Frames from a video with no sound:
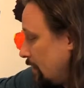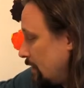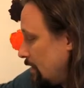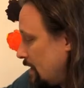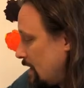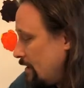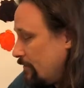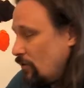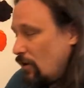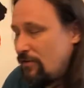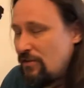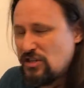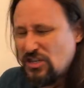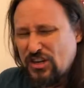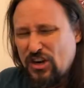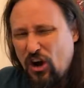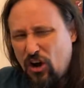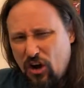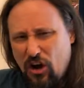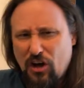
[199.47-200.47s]
even if you
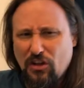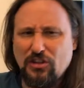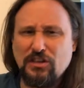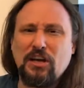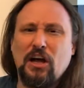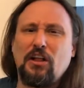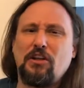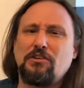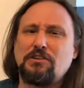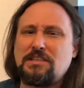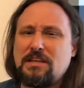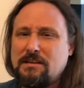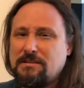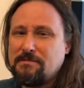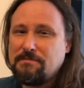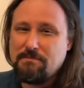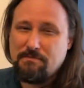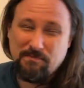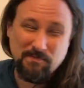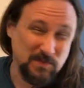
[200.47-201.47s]
took all the colors
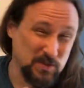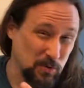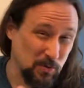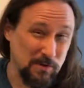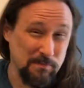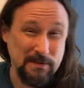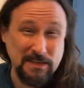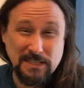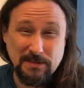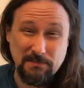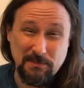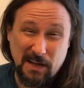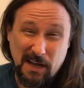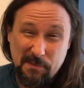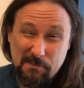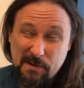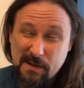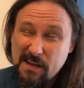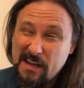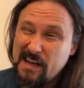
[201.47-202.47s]
and sort of mix them
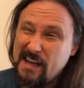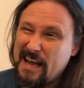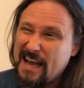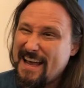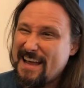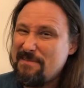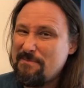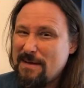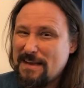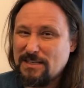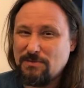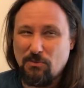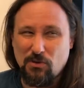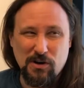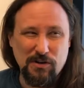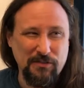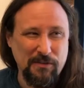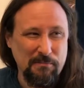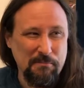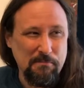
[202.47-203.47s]
up, it makes more of
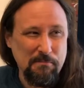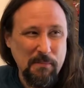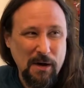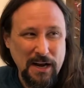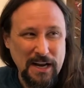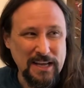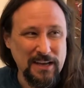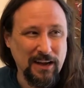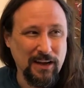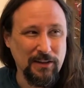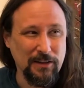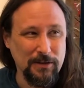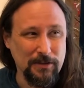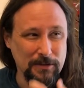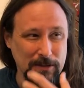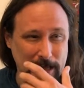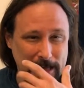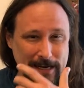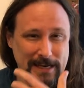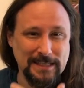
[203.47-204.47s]
a muddy color
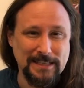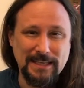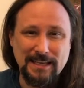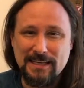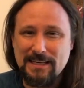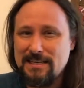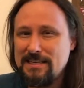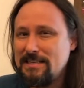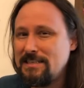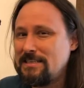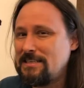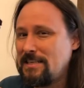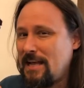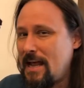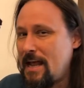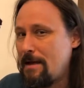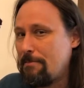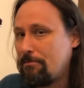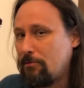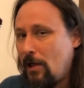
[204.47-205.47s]
than it does a
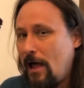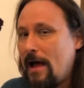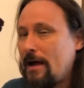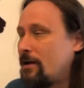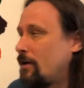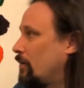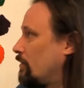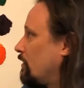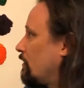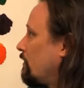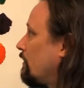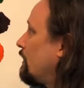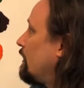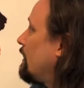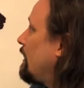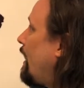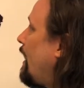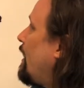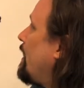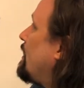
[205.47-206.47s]
black color.
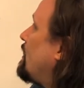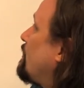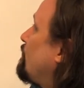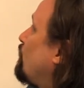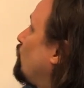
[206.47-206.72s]
And if you